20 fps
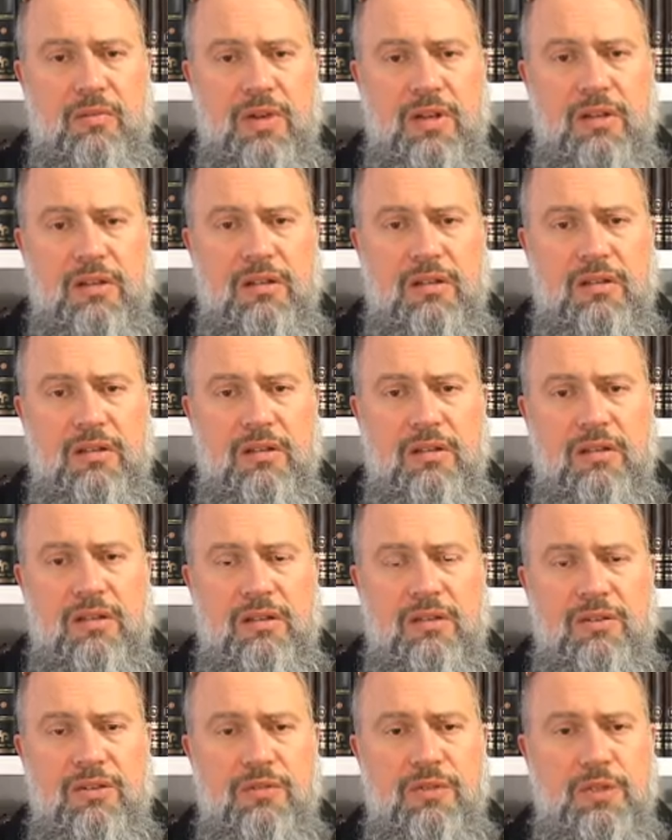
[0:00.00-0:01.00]
when
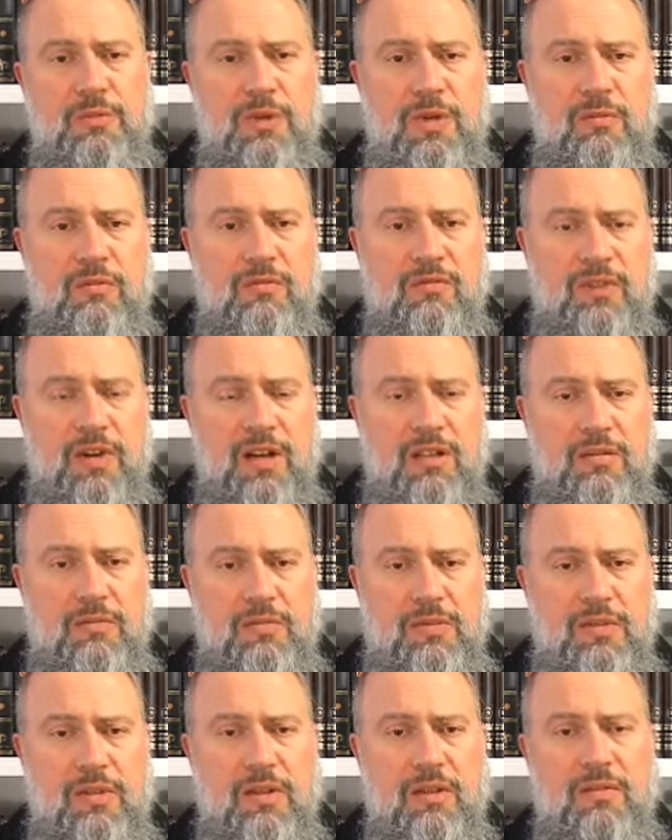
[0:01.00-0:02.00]
the Jewish people found
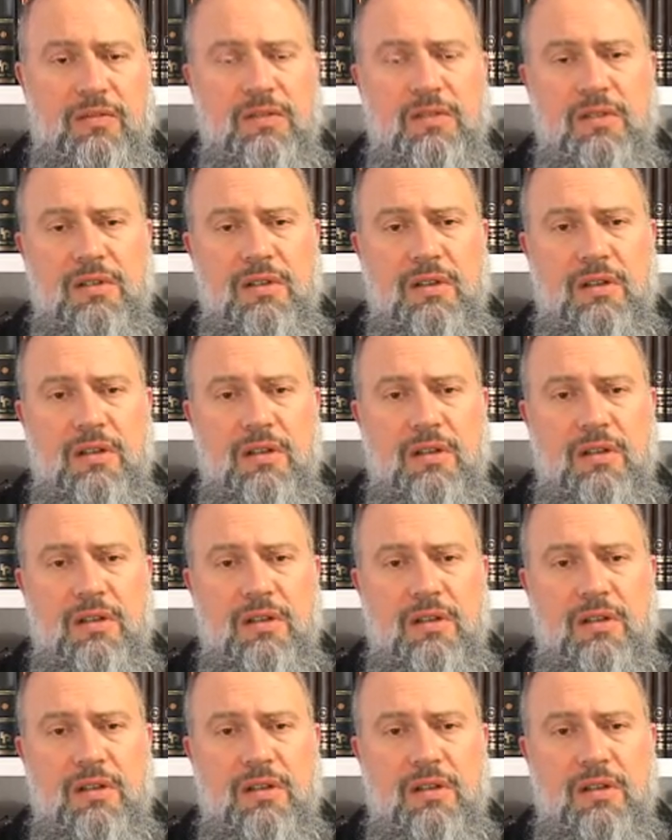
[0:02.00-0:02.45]
themselves